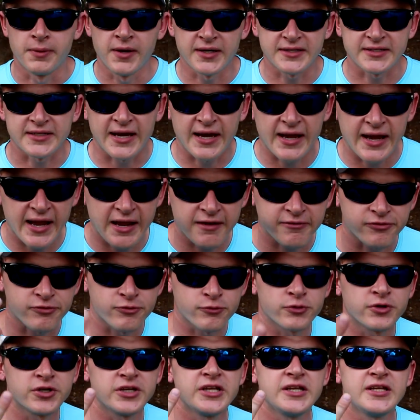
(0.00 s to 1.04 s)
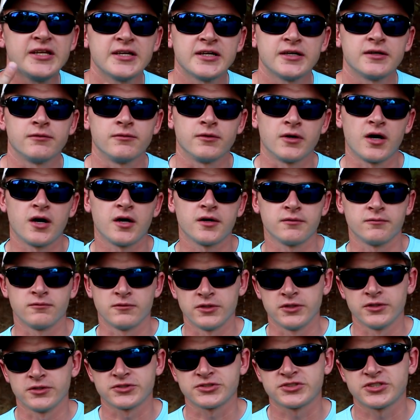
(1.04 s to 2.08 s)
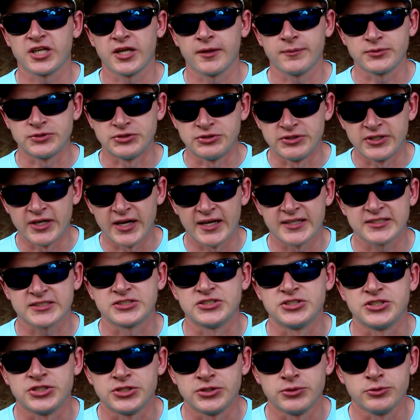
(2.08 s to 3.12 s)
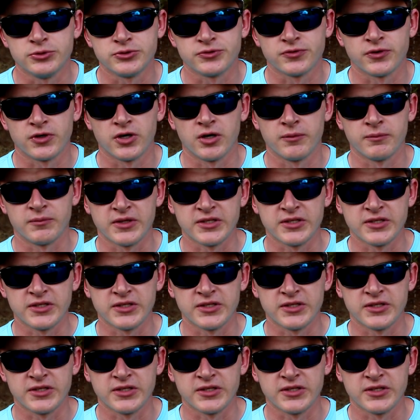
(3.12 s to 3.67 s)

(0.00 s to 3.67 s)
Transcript: But I have three rod and reel setups you guys can choose from.